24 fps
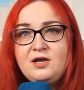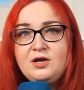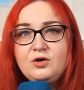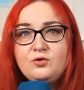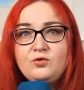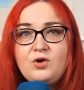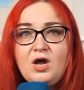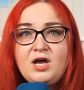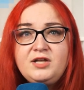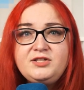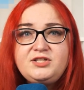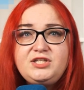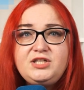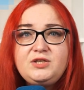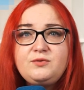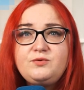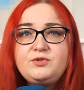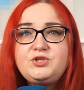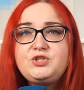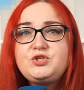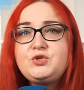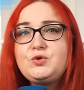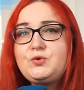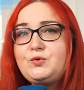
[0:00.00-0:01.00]
Granted, you
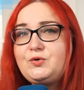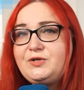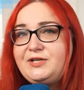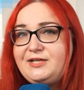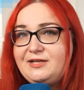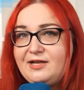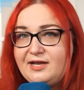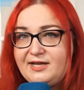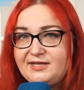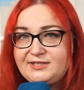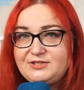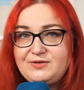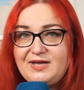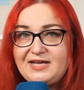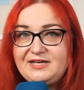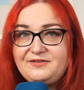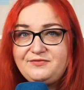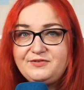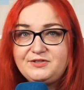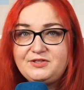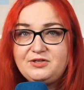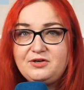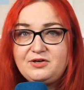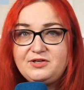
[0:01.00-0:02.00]
would surely like to
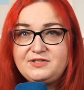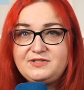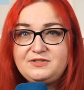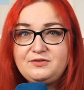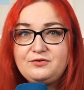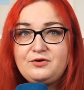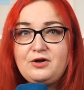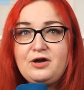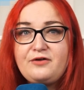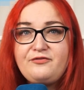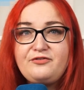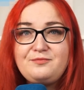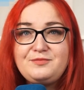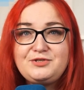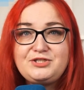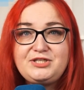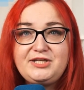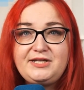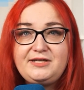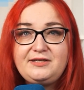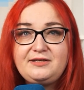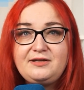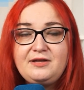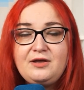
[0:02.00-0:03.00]
advertise your coffee
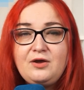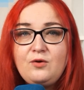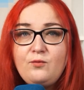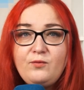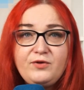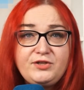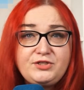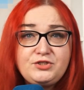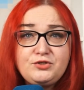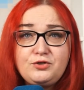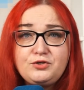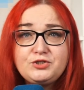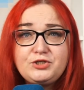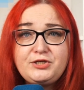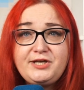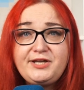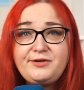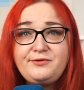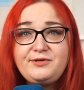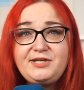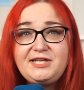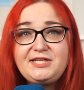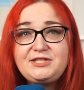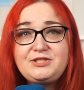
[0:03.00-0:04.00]
machine with George
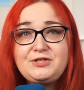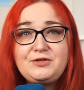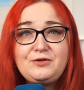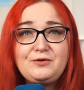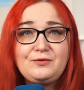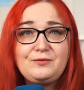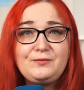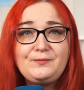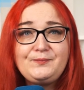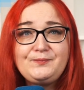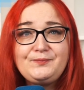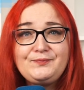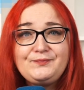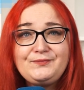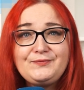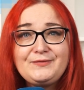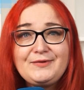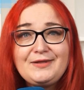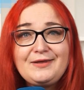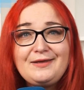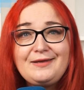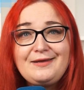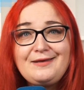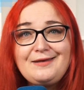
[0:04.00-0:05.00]
Clooney too.
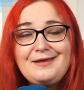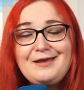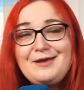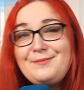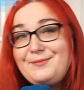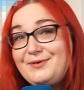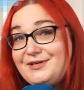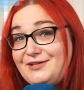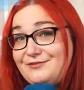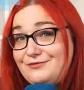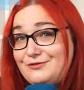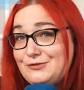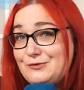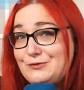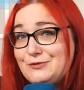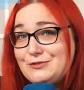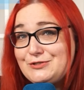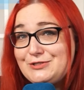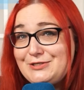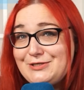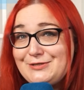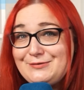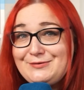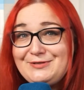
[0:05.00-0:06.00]
But if George
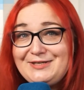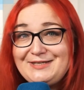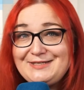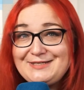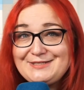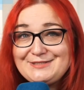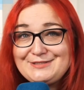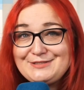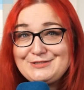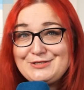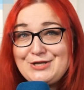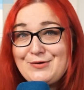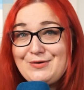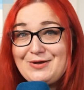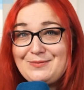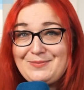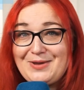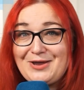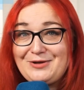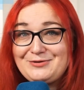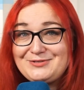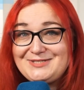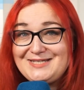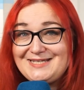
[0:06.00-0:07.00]
Clooney doesn't know
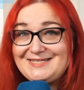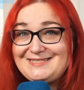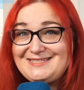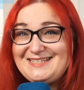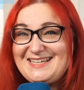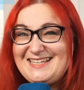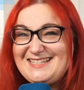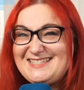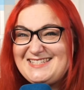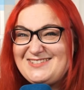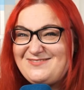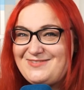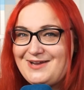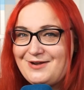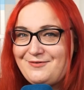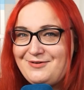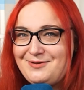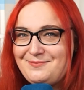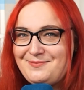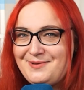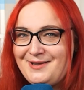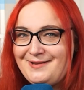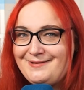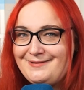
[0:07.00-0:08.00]
about it, it's a
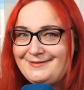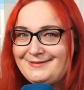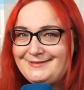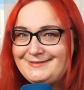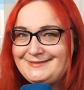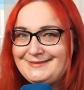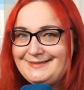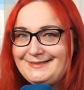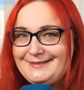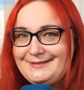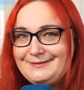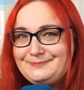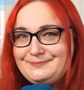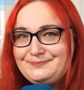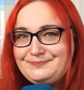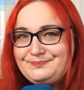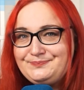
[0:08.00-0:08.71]
very bad idea.